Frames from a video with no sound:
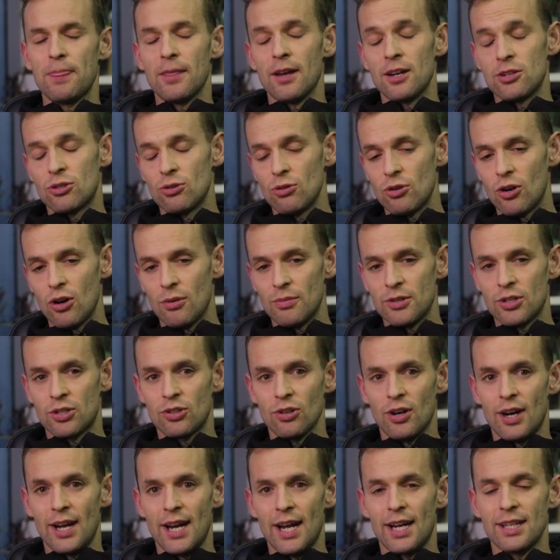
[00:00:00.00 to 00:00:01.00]
I still got my
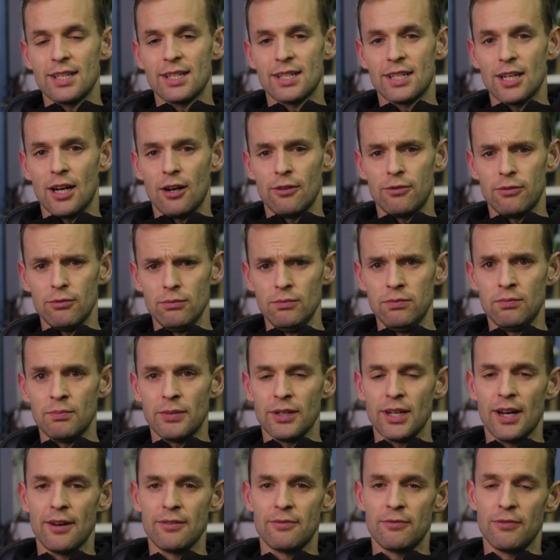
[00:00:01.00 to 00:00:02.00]
stride out and stuff, but
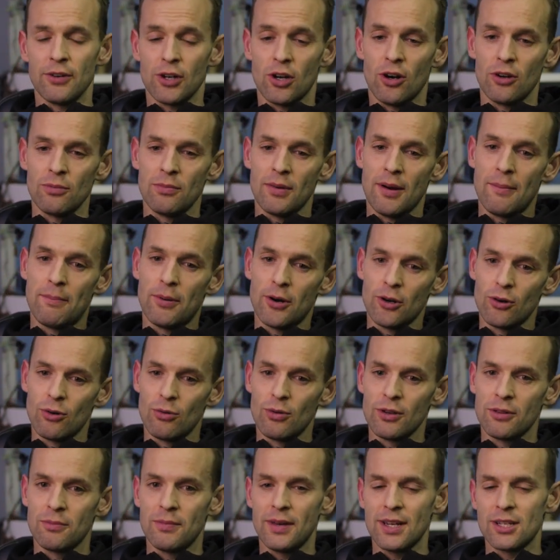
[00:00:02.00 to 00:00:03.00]
I forgot my bottle
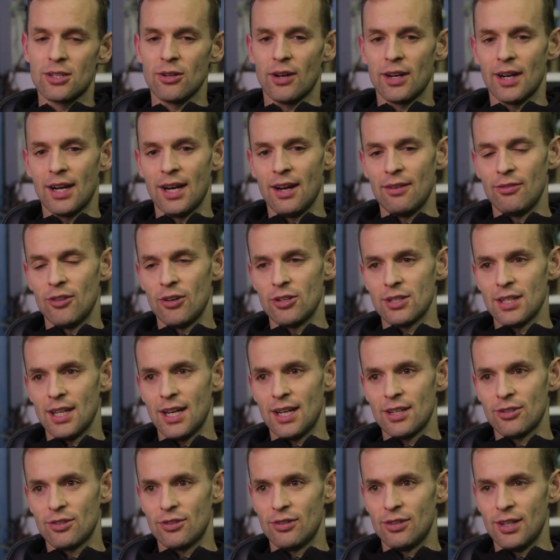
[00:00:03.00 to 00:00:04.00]
with me, so I didn't have those
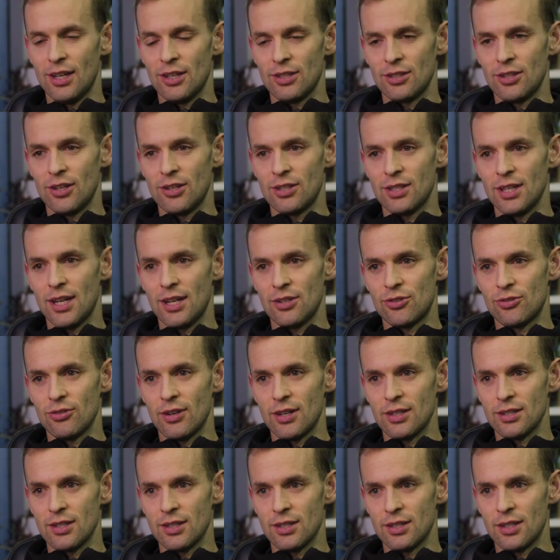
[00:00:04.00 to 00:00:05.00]
last
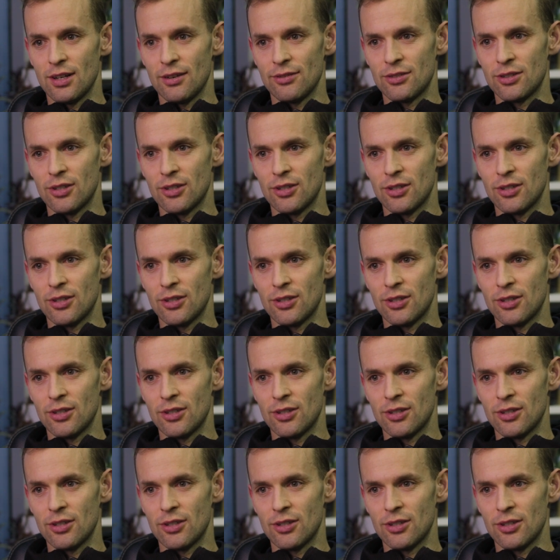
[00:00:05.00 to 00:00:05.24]
drinks and stuff.